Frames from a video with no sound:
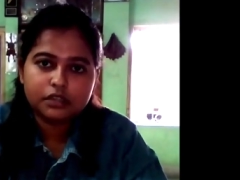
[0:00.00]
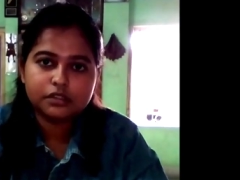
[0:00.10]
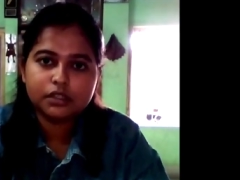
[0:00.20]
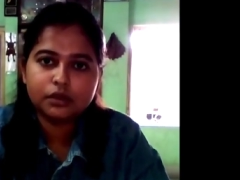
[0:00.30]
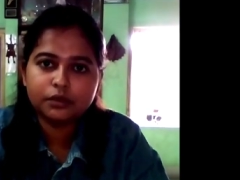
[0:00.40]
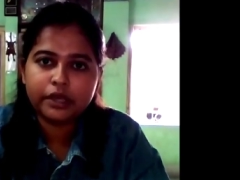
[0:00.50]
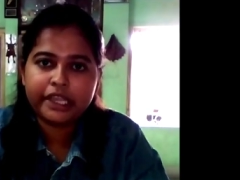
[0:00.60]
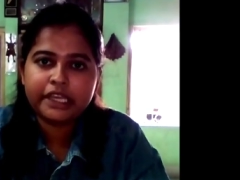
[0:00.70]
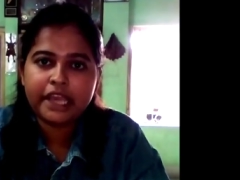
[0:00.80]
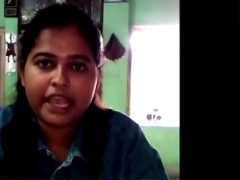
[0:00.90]
So
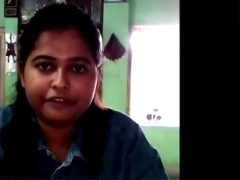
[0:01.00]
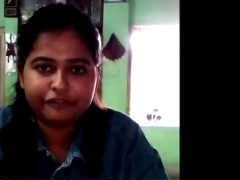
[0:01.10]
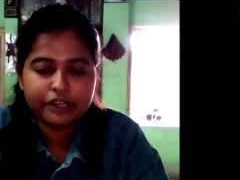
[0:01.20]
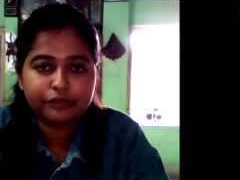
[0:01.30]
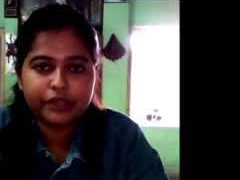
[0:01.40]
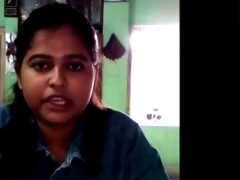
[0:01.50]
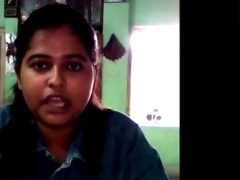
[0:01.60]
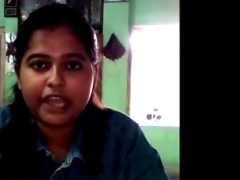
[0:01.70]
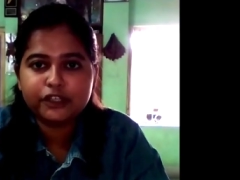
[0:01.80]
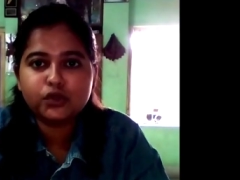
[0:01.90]
in every week,
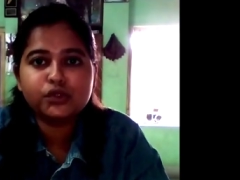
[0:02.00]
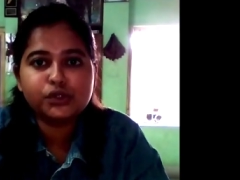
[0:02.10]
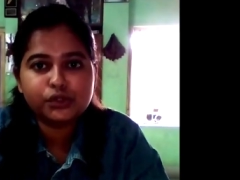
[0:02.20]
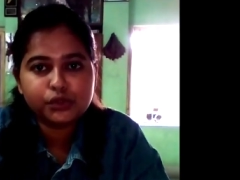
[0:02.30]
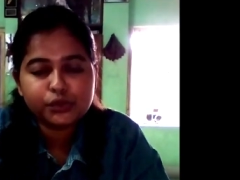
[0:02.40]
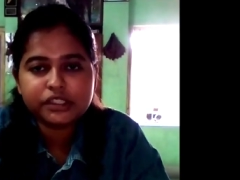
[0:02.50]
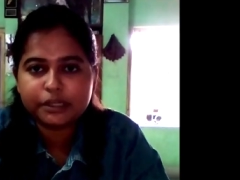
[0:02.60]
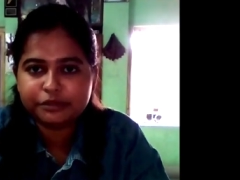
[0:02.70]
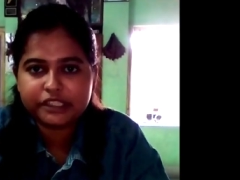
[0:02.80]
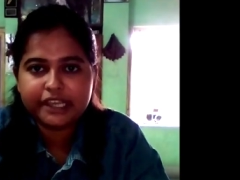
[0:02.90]
I took two
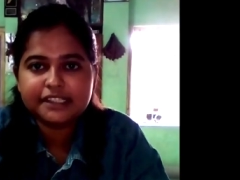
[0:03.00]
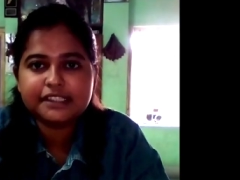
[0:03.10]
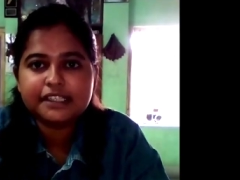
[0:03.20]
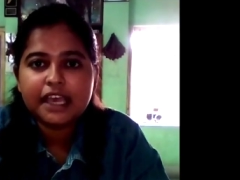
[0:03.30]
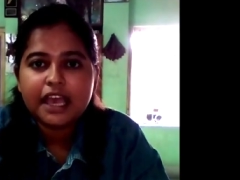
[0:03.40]
subjects